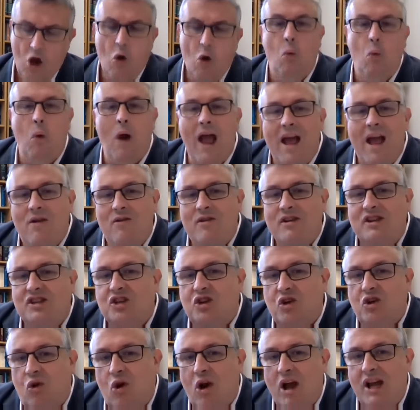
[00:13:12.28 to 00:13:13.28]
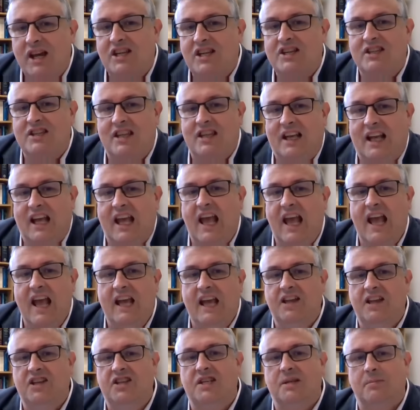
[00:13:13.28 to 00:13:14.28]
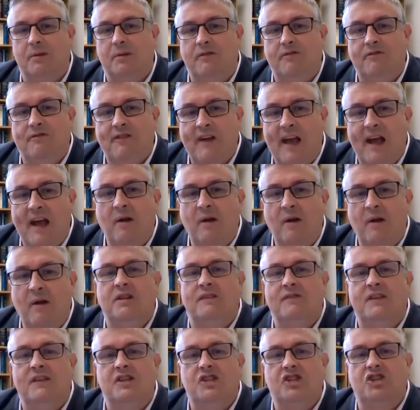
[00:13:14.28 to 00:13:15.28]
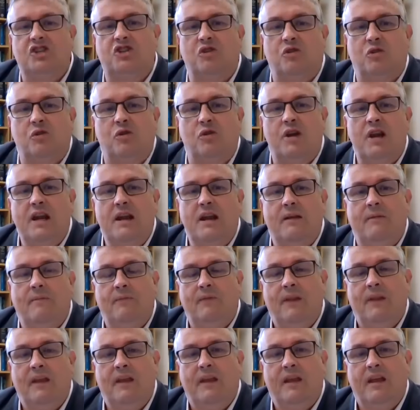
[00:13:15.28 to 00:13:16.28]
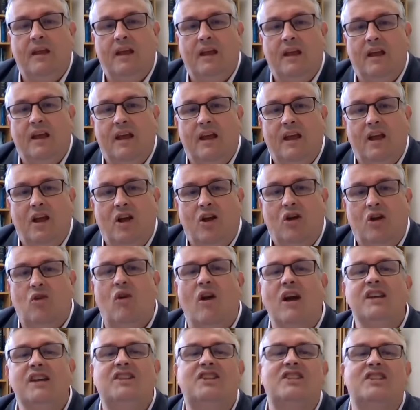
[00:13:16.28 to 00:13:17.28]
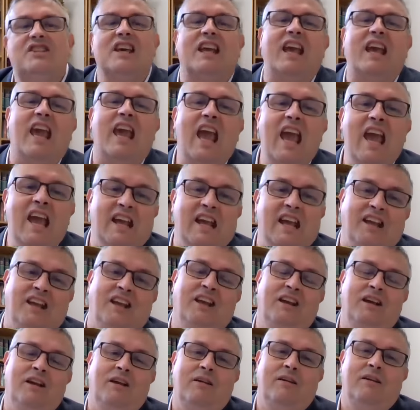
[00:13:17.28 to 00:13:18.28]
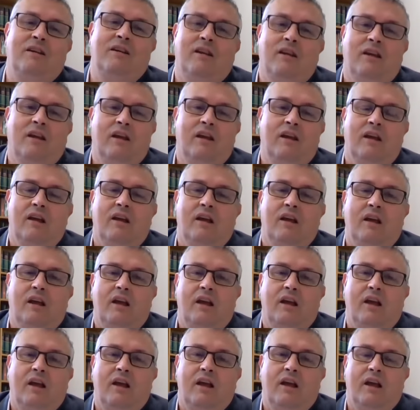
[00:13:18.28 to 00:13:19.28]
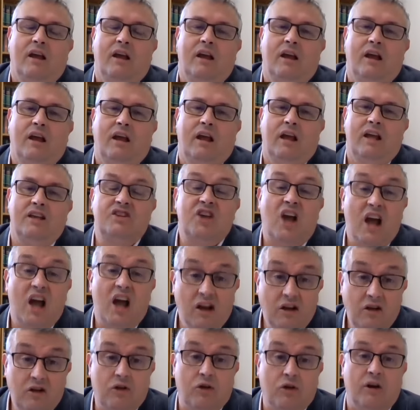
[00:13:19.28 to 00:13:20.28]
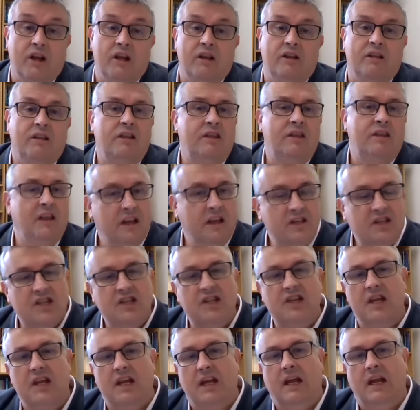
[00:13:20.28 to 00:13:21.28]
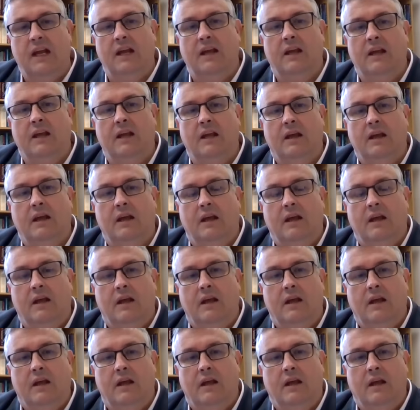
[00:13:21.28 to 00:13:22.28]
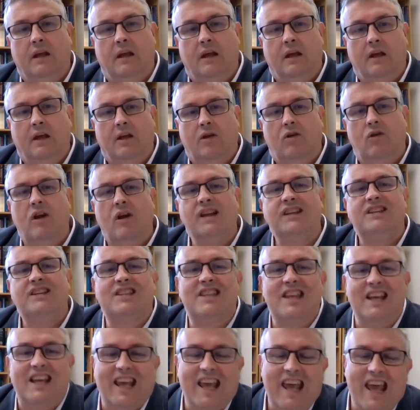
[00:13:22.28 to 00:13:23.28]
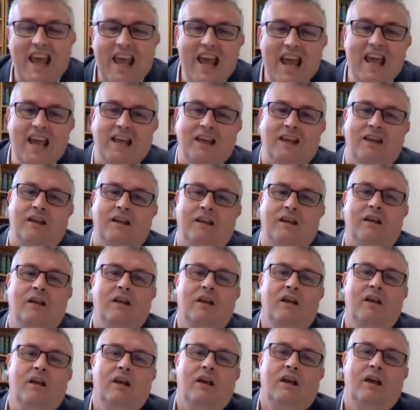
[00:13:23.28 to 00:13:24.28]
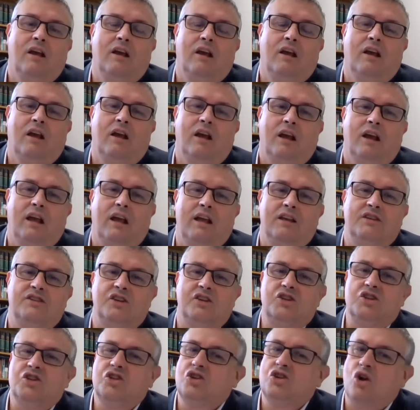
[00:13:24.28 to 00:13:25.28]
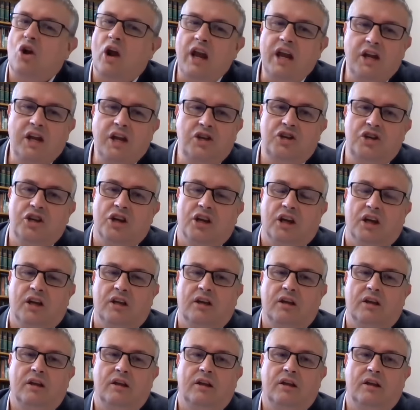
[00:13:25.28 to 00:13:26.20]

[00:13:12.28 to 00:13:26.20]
Where is Christ the King to be found in this story? Christ the King is hungry and thirsty Christ the King is a stranger.